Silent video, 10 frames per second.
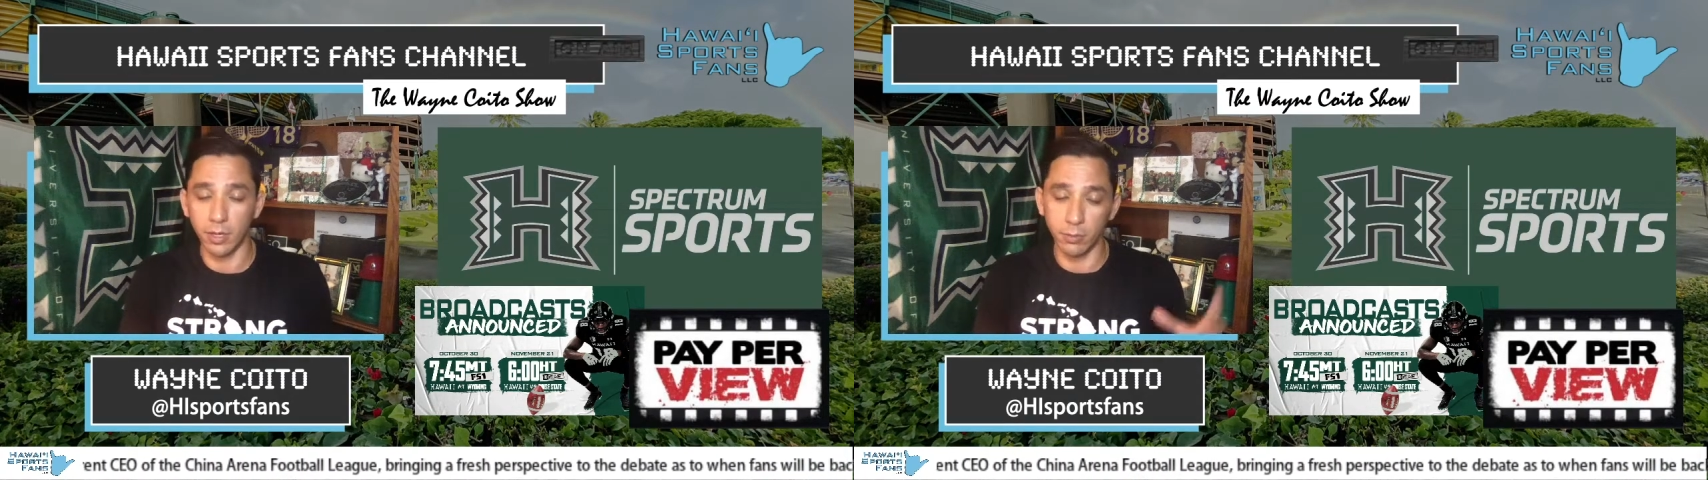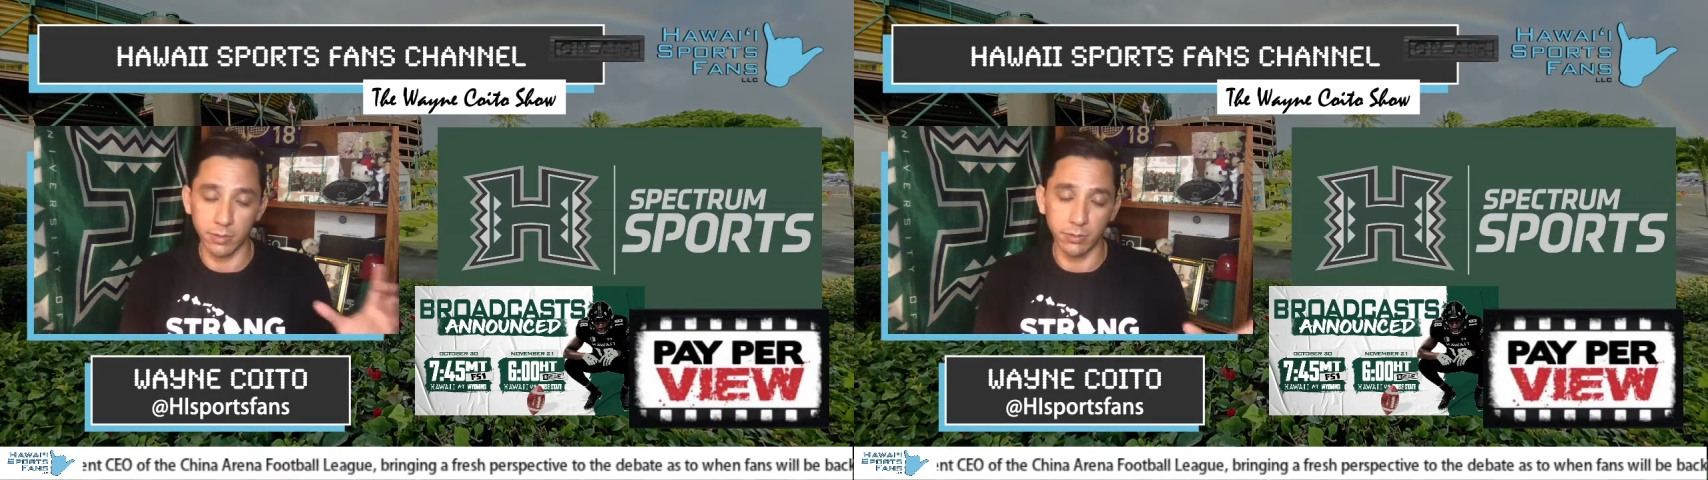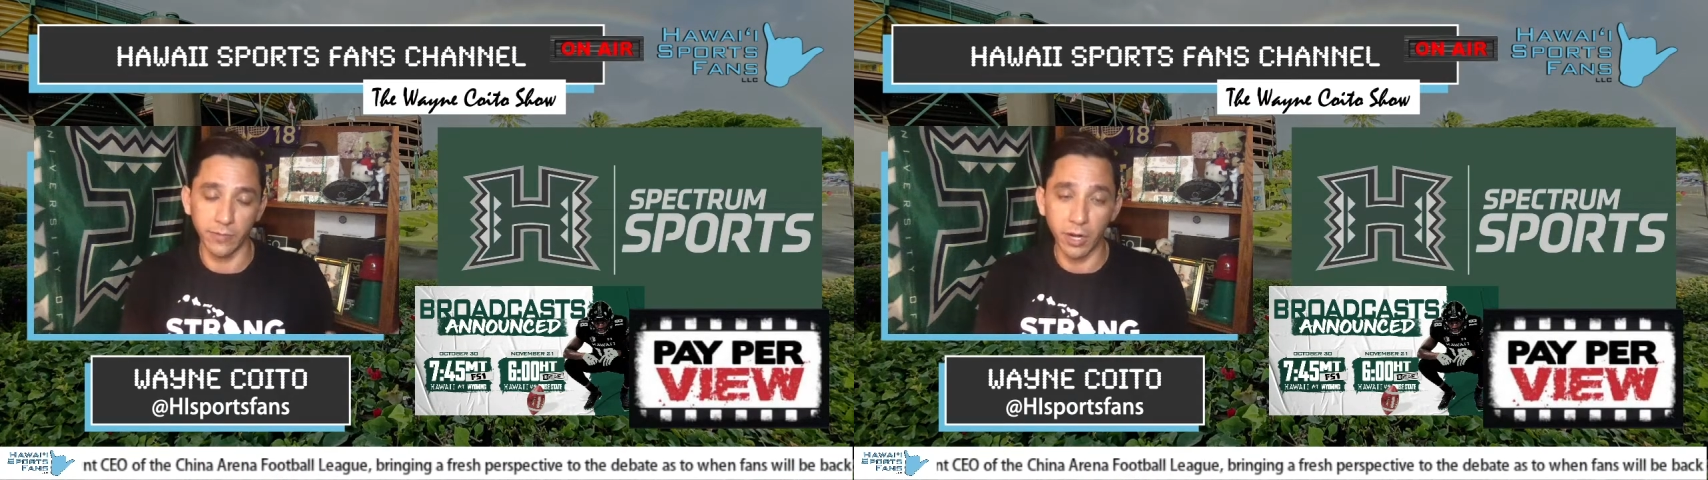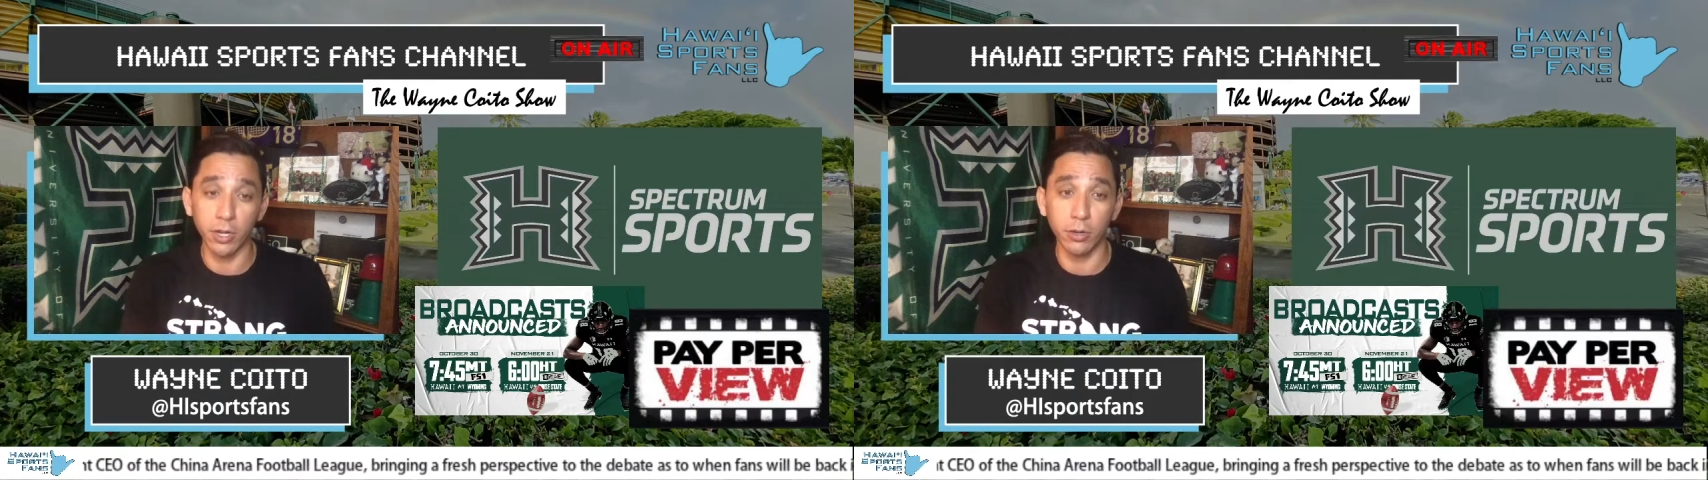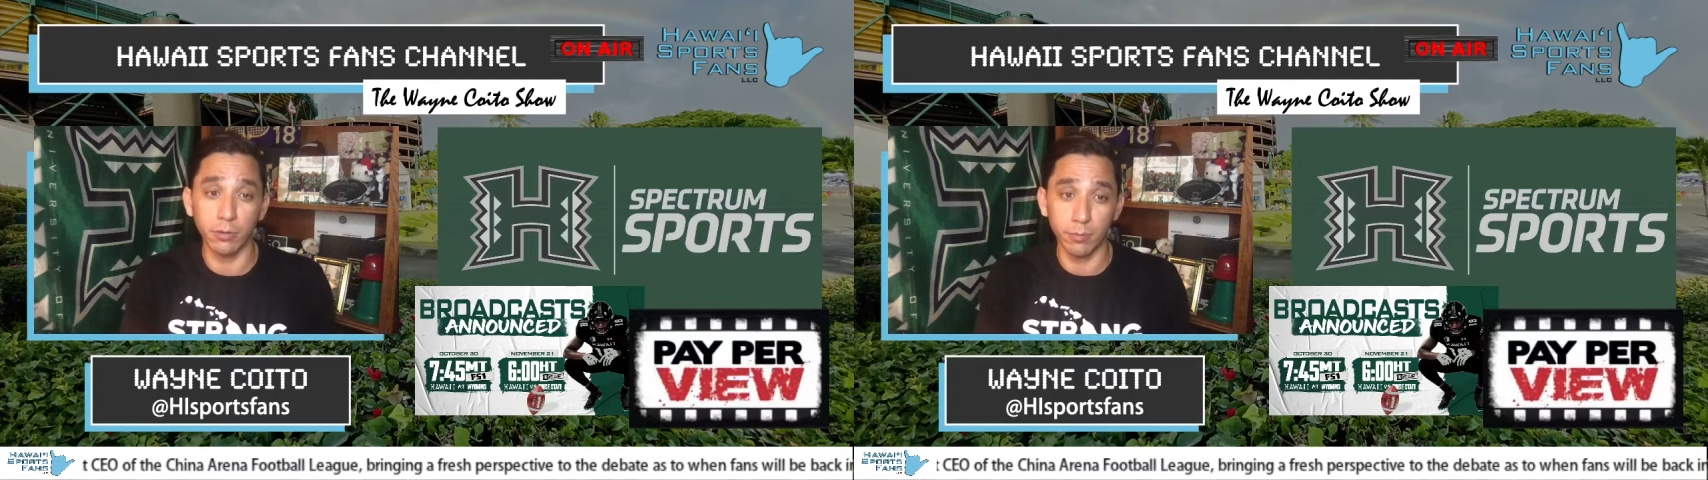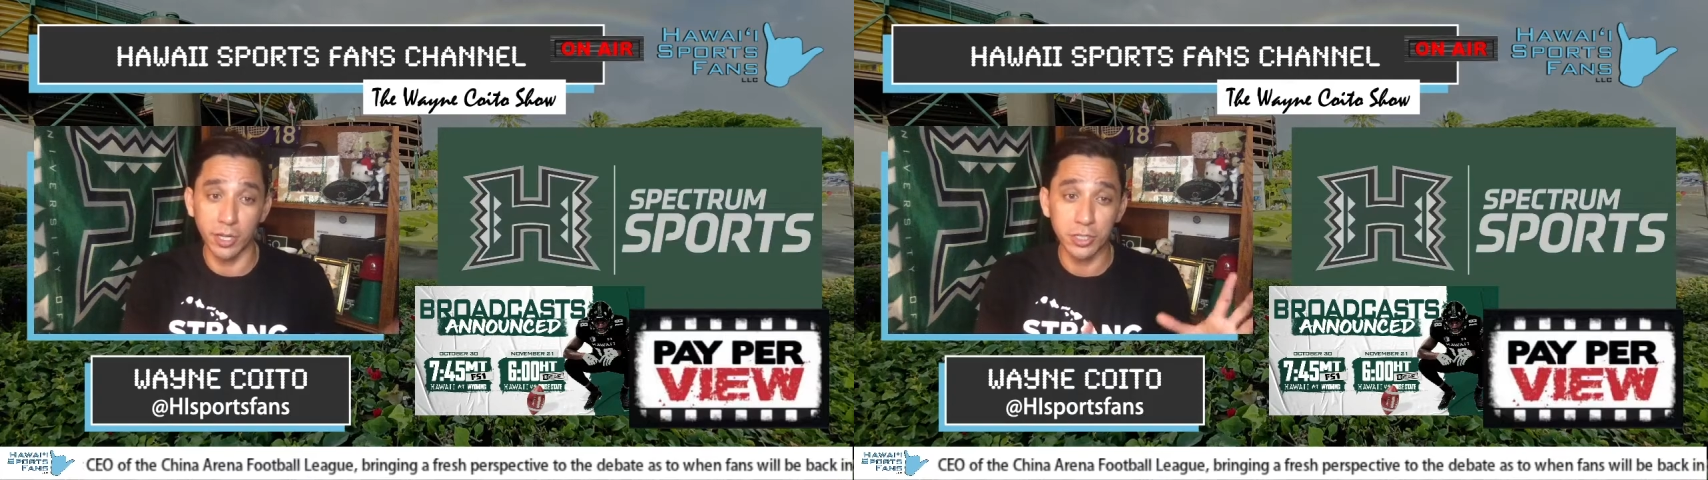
I would very much